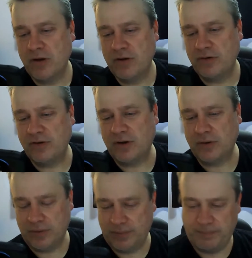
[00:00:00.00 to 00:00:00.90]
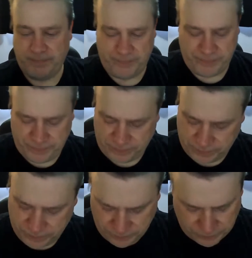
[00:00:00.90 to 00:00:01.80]
So,
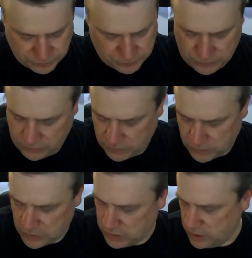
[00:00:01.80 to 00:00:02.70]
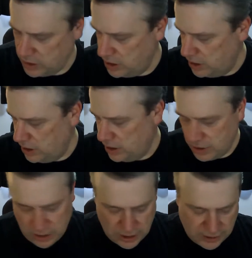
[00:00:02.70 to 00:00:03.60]

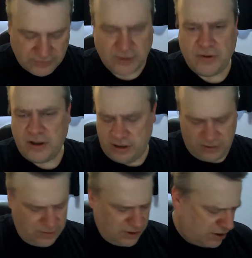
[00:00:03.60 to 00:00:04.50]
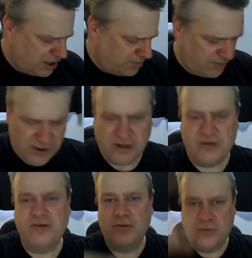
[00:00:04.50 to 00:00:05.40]
like I say, what a crappy video,
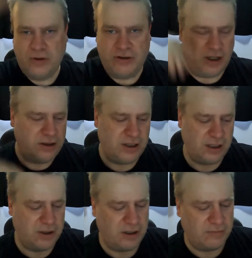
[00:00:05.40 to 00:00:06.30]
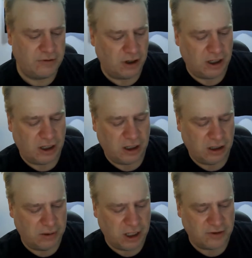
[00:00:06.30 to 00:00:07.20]
just a one-shot thing. I'm not even trying any,
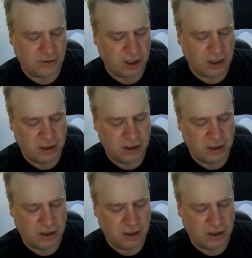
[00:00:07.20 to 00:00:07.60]
but that's okay.